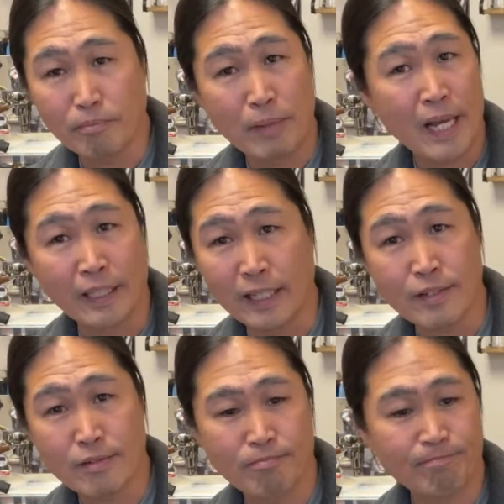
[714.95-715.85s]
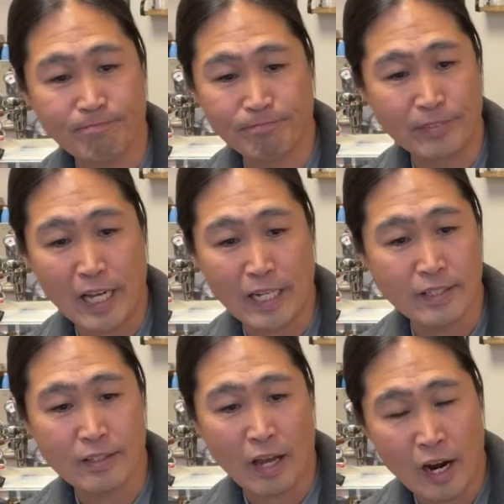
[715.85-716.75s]
Man, that's, yeah,
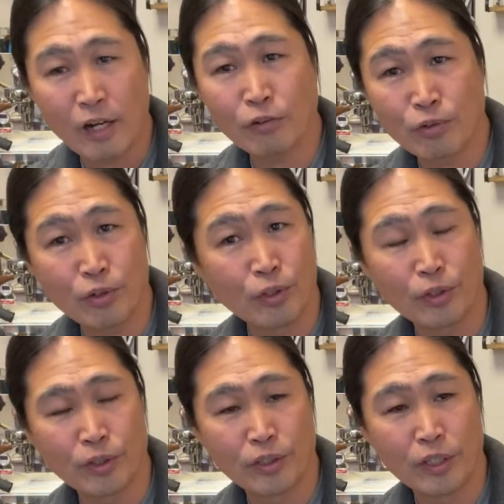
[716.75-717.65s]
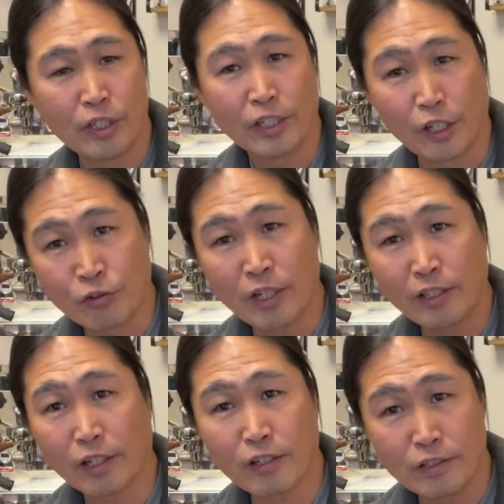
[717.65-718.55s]
it's hard to, yeah, you
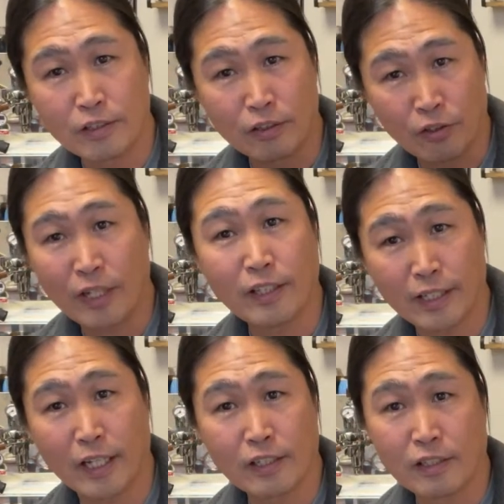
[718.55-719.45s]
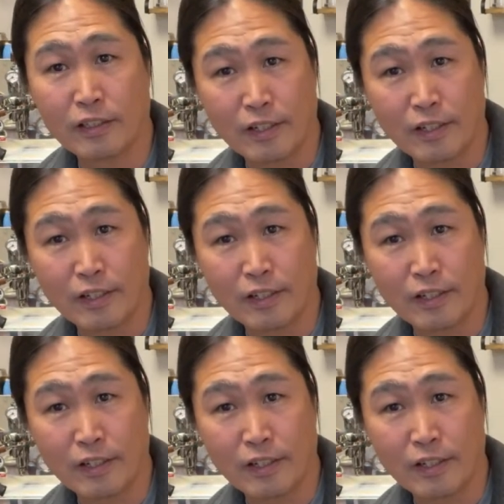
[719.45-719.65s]
cannot, you cannot get a good